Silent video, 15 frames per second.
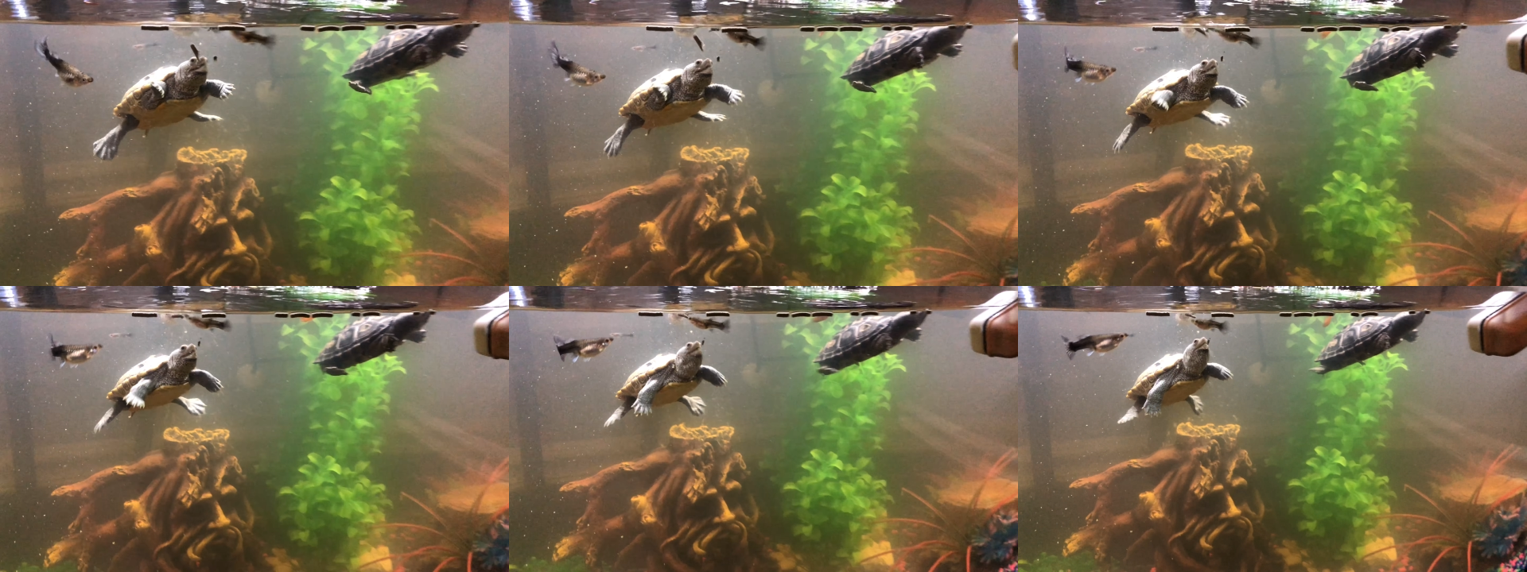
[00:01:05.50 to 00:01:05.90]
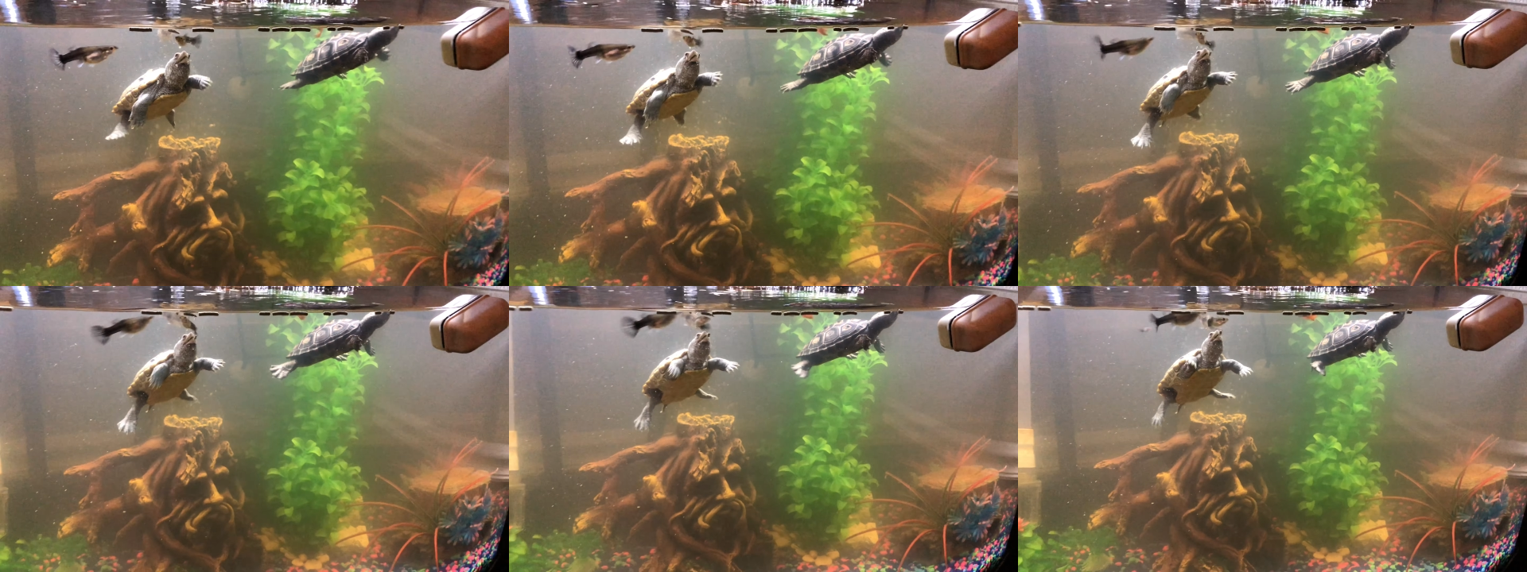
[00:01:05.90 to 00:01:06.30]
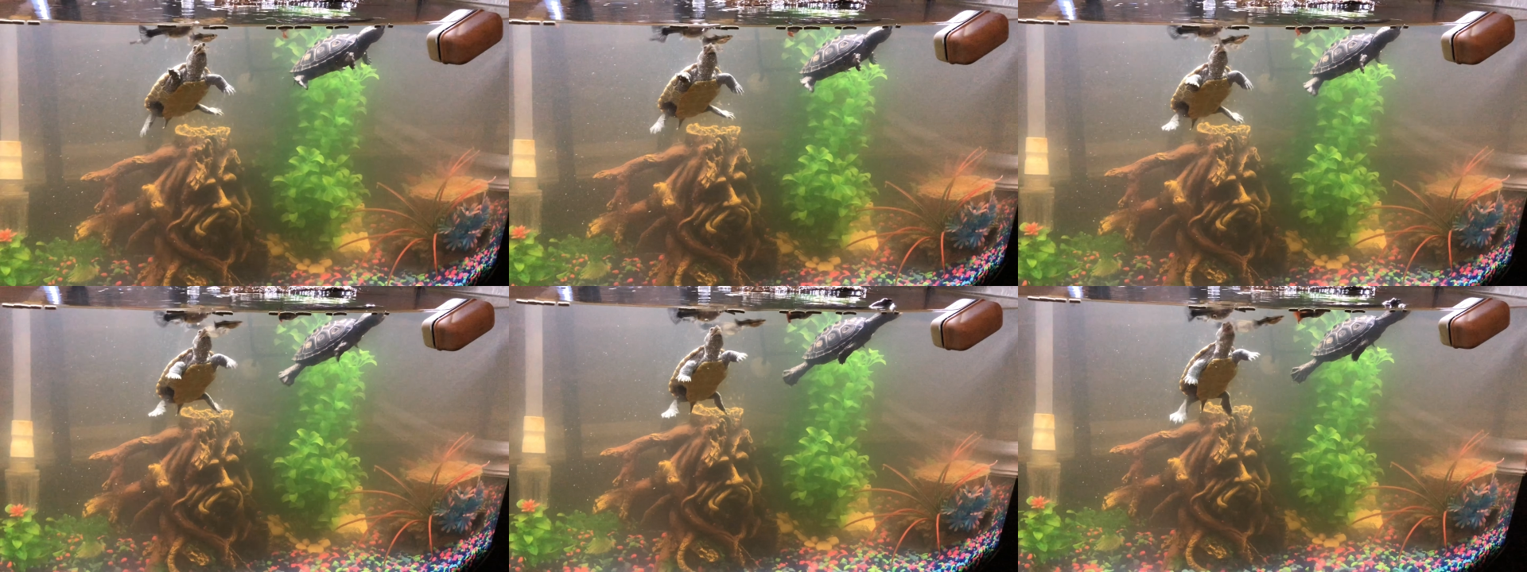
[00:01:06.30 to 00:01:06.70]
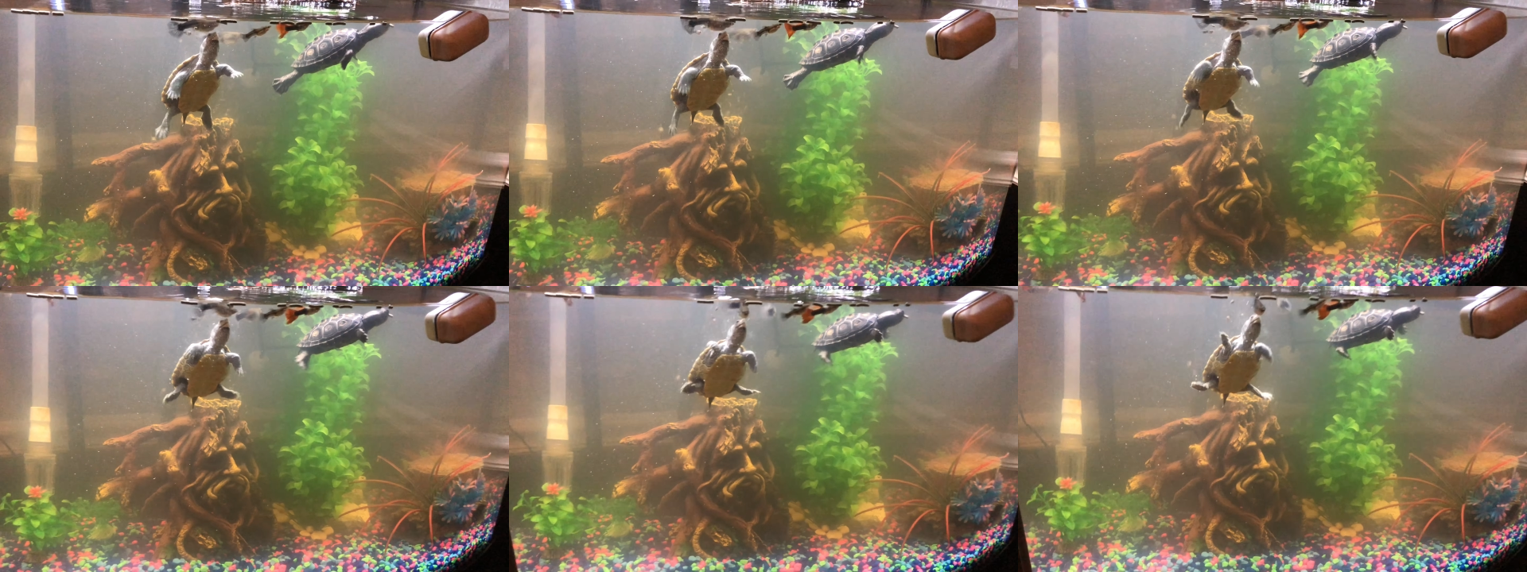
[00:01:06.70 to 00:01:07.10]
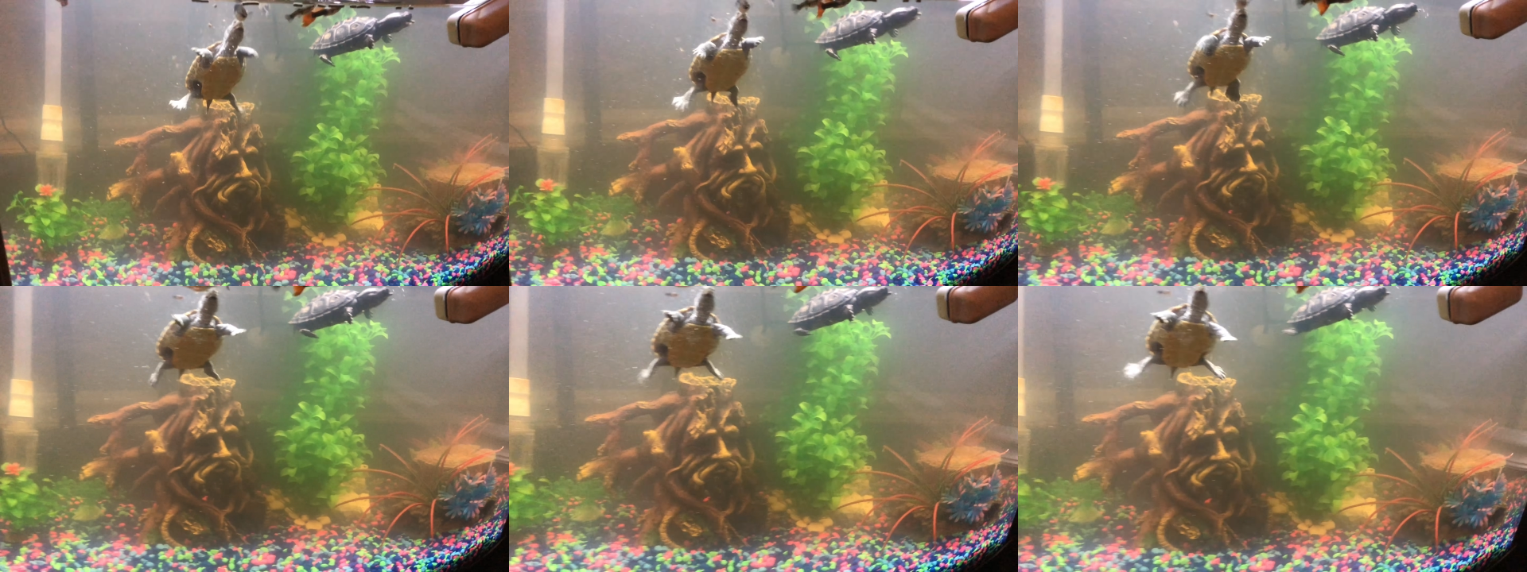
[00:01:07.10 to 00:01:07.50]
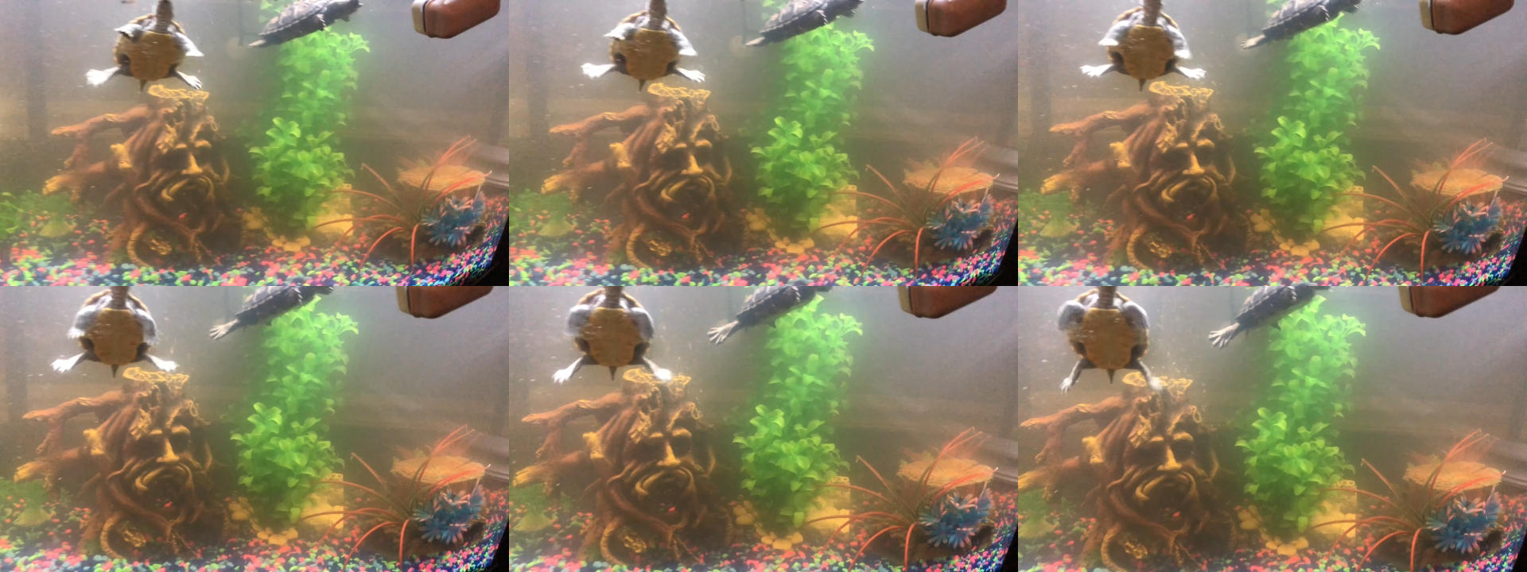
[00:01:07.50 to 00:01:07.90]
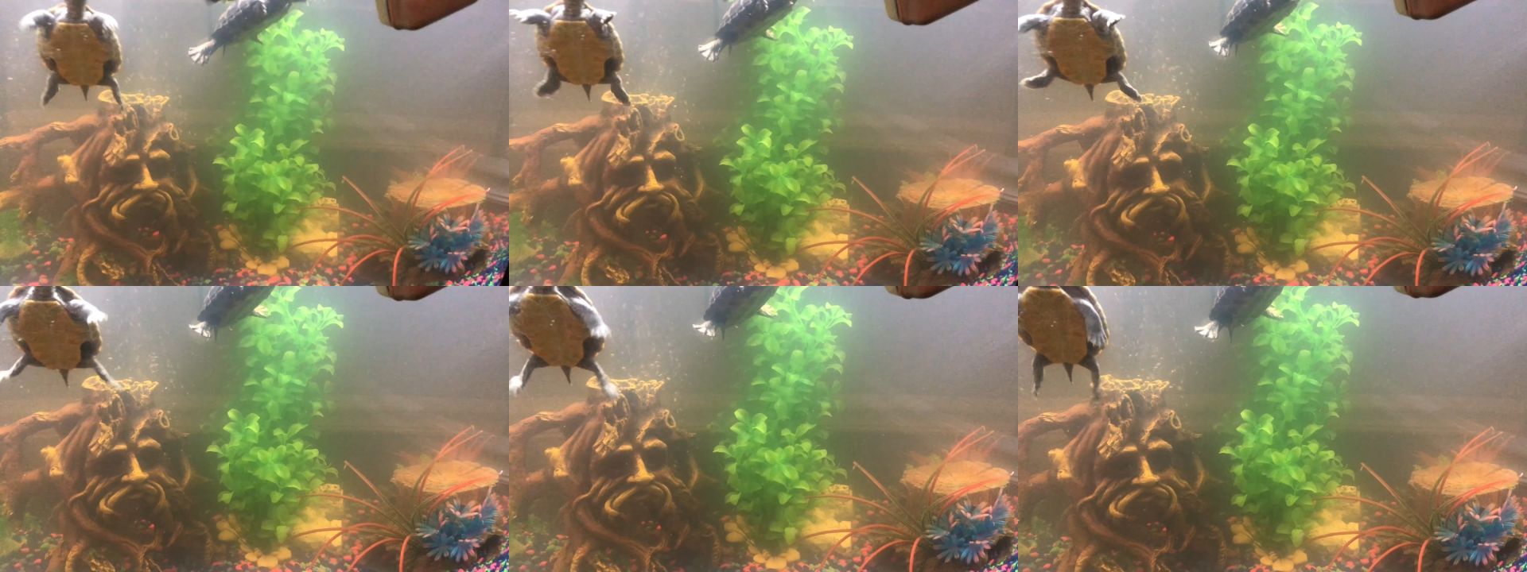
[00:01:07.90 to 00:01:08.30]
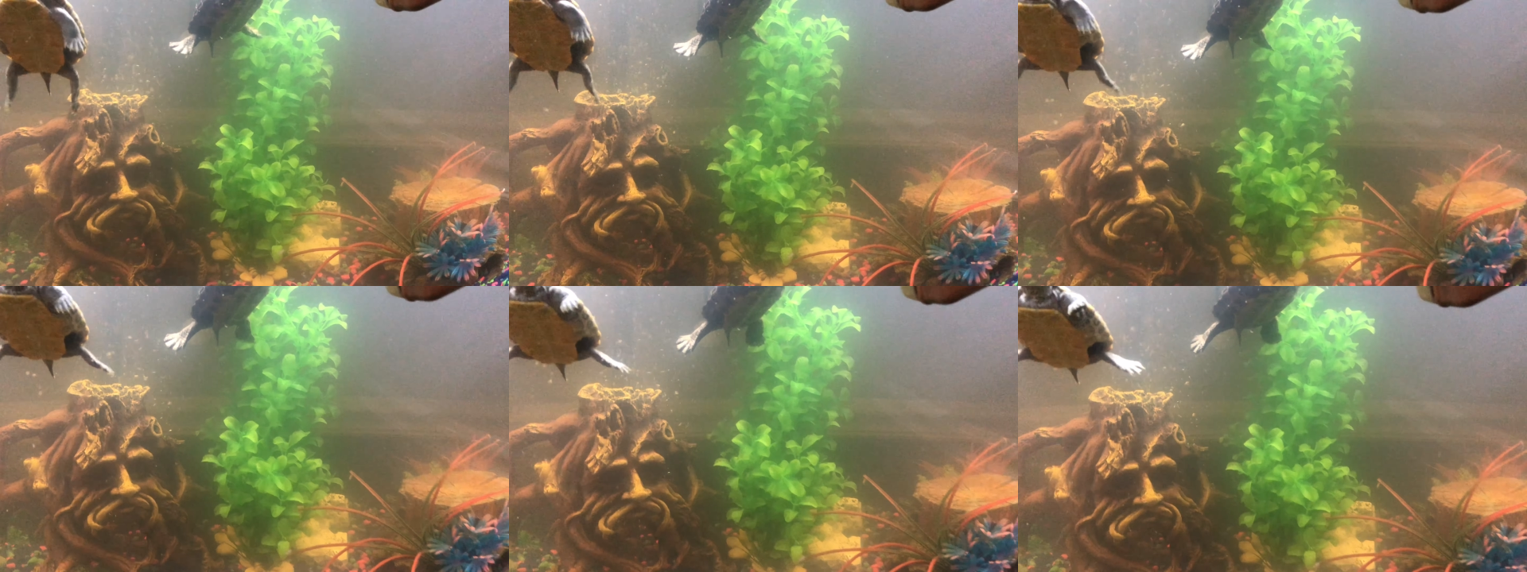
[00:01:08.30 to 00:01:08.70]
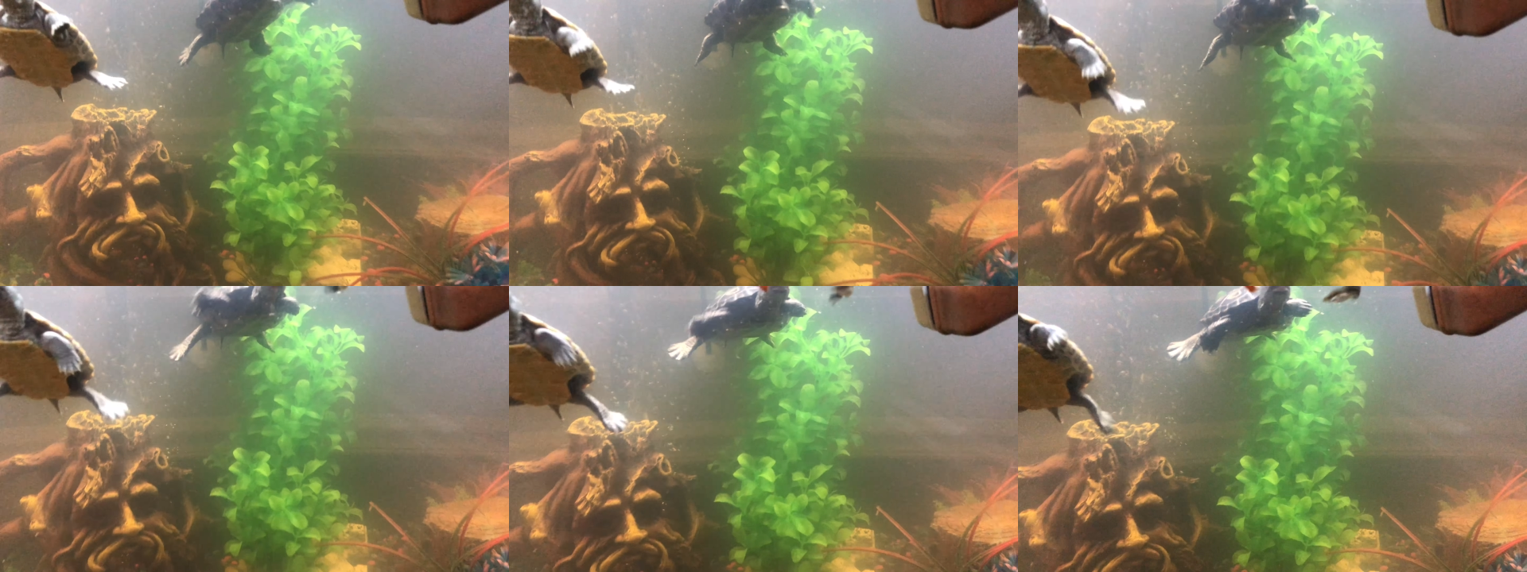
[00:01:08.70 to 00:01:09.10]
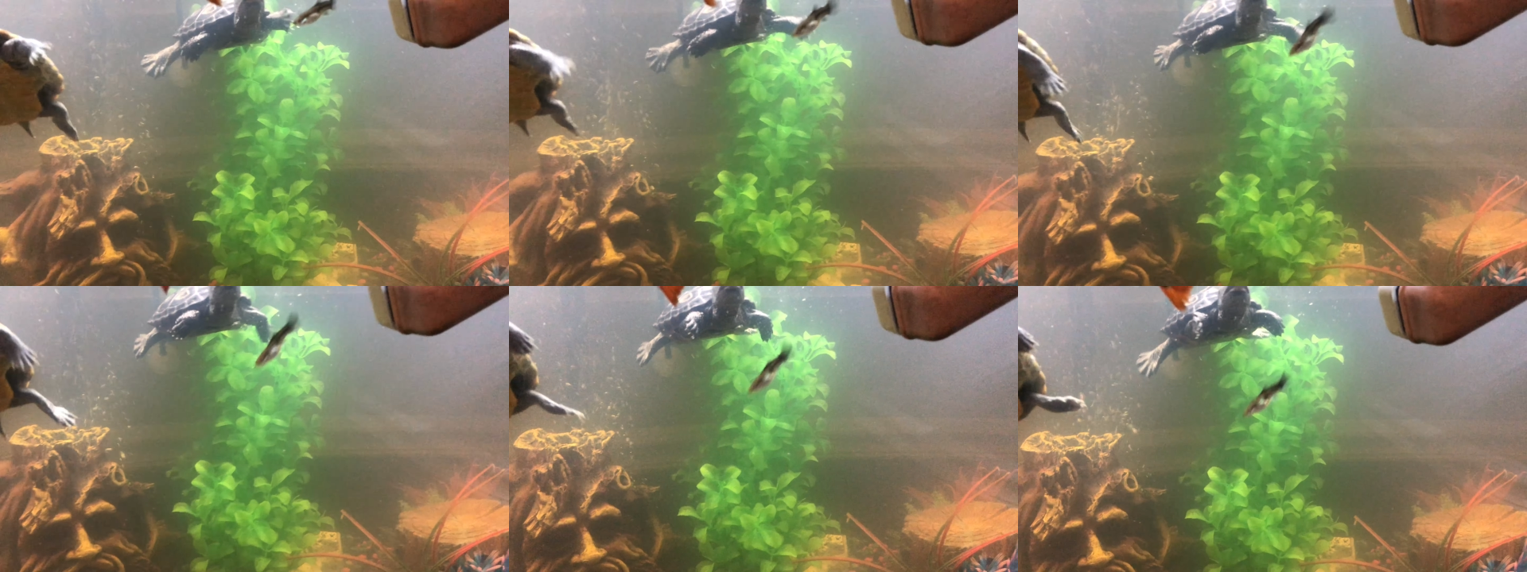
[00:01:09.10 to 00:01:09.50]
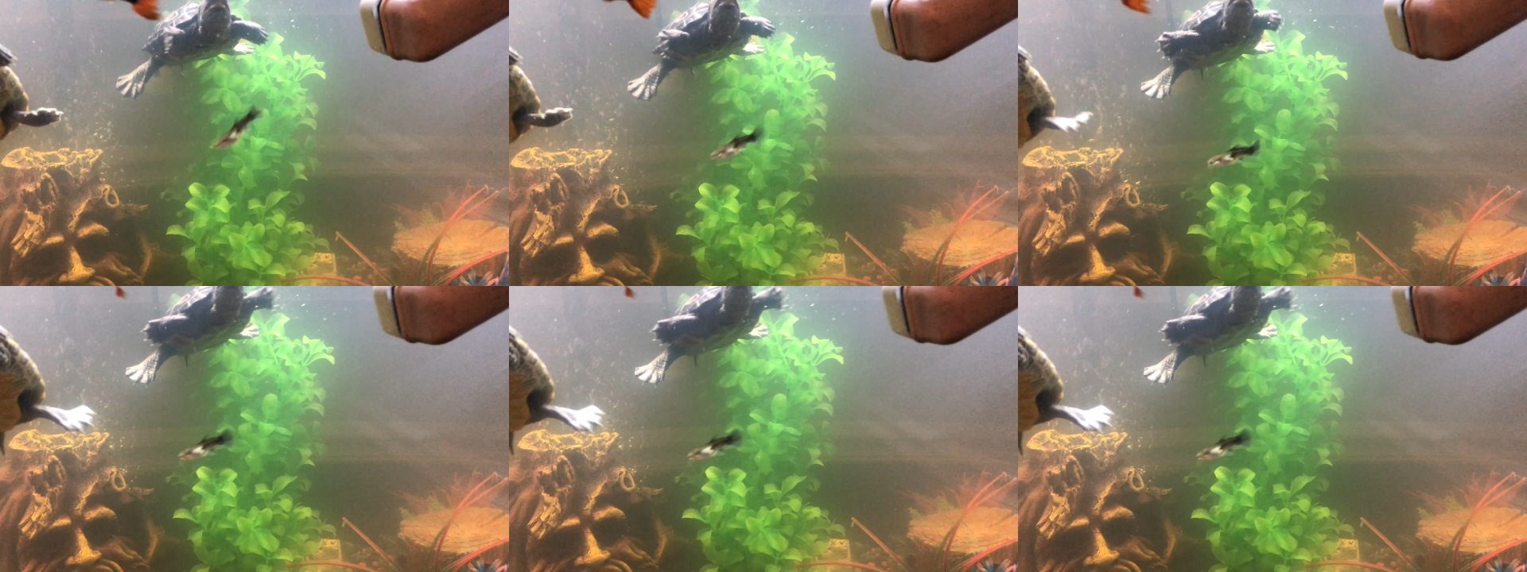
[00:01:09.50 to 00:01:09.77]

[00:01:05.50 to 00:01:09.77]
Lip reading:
No face is visible, so there are no lips to read.